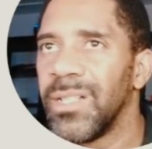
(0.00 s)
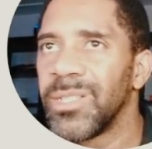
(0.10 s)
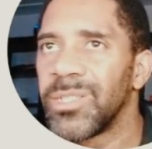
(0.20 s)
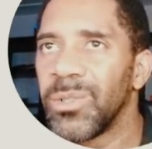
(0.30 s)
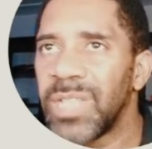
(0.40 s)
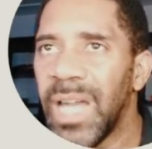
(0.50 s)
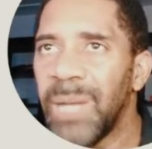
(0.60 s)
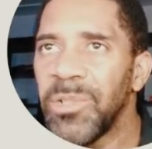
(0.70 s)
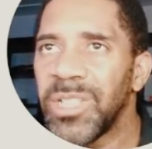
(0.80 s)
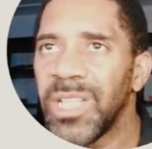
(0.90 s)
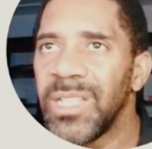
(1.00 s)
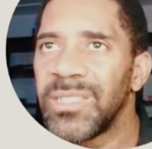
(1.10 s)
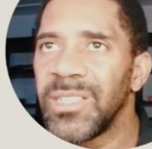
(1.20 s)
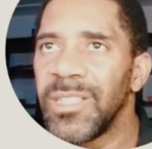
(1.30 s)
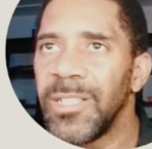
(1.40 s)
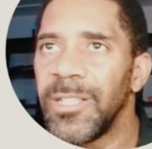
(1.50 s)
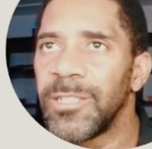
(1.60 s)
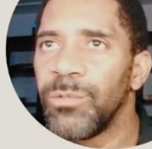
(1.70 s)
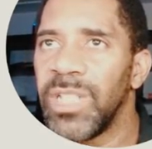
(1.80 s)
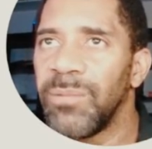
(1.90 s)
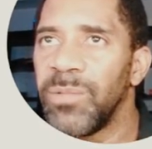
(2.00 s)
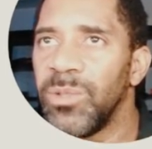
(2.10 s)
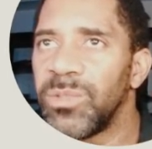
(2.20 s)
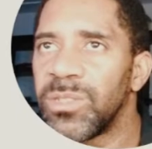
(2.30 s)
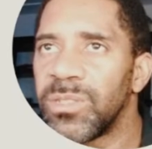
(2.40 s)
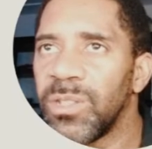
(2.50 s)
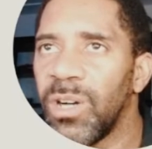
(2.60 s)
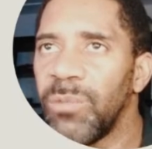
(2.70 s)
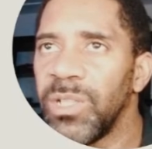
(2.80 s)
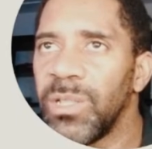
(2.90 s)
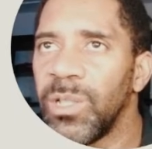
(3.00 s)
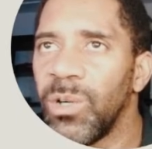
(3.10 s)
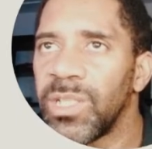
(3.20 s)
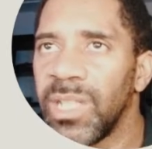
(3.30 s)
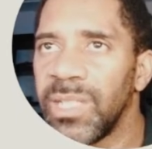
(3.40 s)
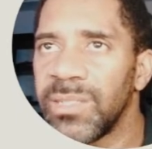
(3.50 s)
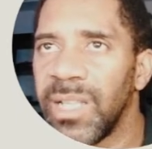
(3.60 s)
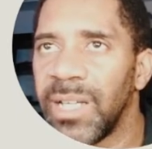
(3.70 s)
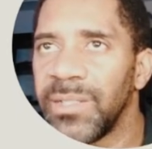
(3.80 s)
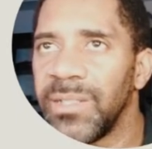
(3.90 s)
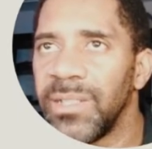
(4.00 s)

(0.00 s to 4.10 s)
So Camel Case is whenever you start with a lowercase letter,